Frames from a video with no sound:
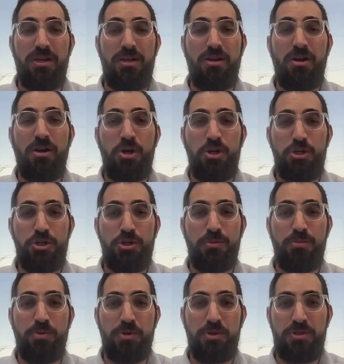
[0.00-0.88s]

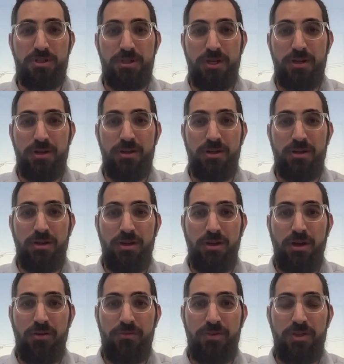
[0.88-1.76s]
100%
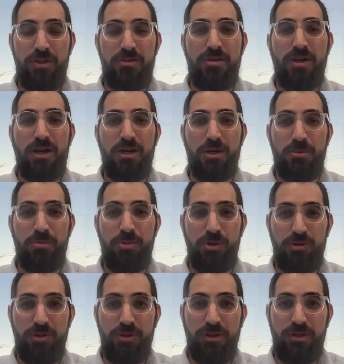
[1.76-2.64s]
of the entire
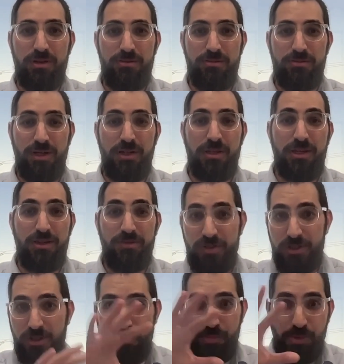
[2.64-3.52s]
building, like
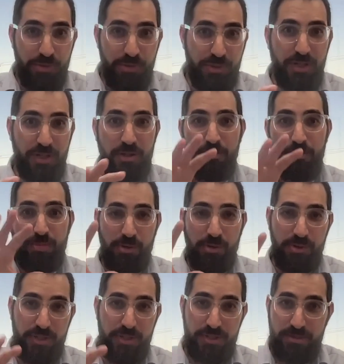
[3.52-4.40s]
even the building
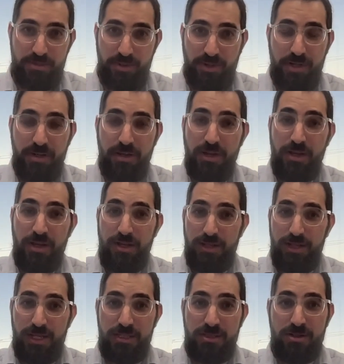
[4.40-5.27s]
components, right?
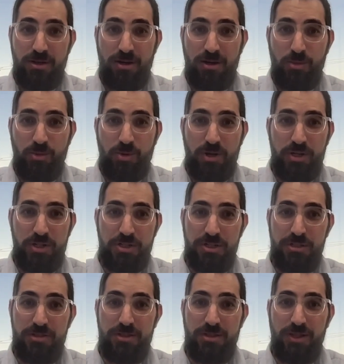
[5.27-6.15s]
That's car
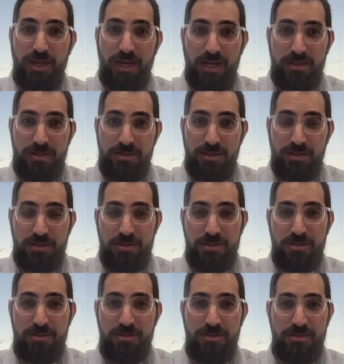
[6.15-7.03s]
washes and gas
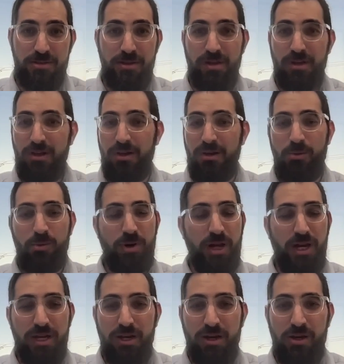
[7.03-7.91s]
stations. We're
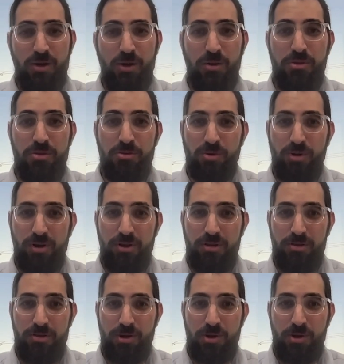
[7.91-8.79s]
not going to go through all
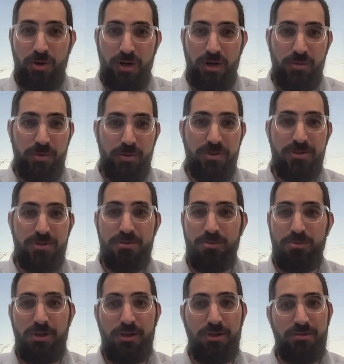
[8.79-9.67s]
the requirements.
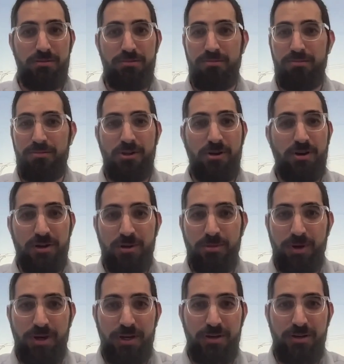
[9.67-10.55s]
We can talk
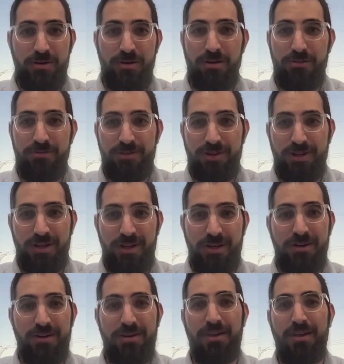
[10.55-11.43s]
about it
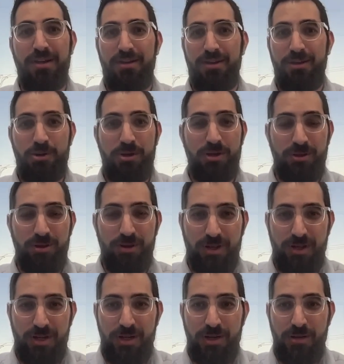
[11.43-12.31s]
offline. You can look
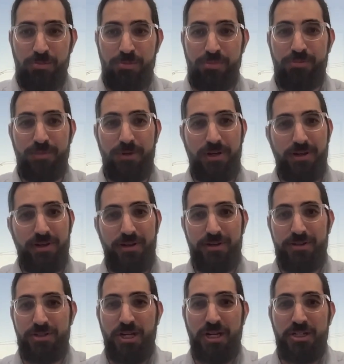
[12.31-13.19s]
it up,
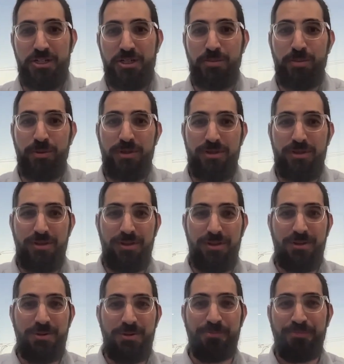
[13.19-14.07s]
chat
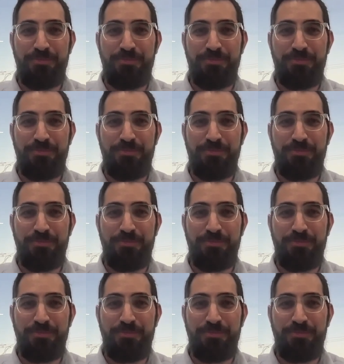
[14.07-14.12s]
GPT,